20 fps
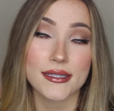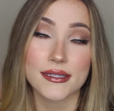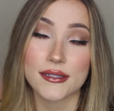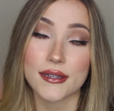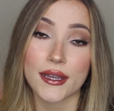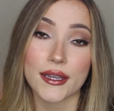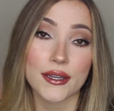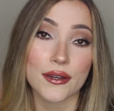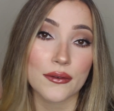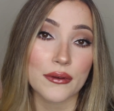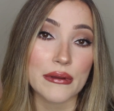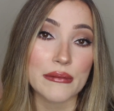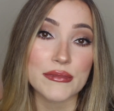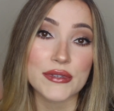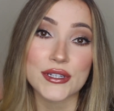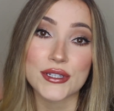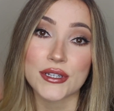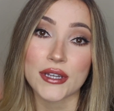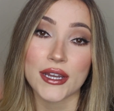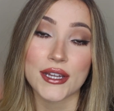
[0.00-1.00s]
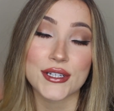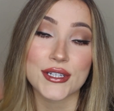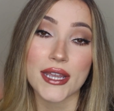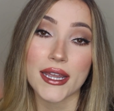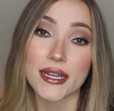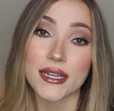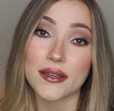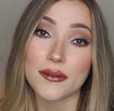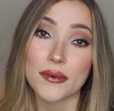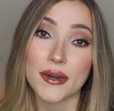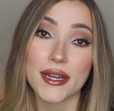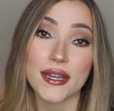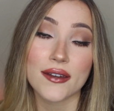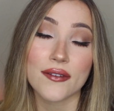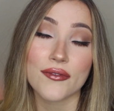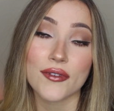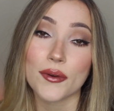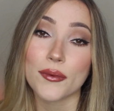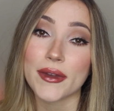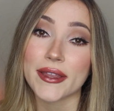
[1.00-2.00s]
It's not your room to judge
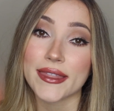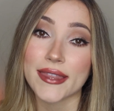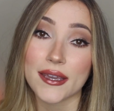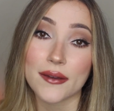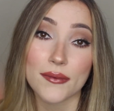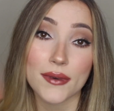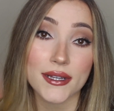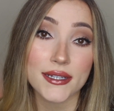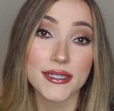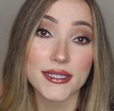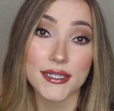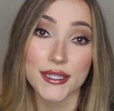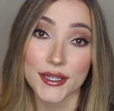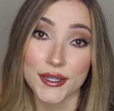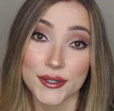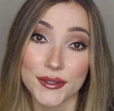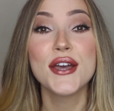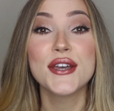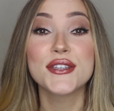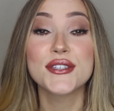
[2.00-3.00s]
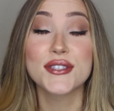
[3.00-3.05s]
anyone for what they want to do.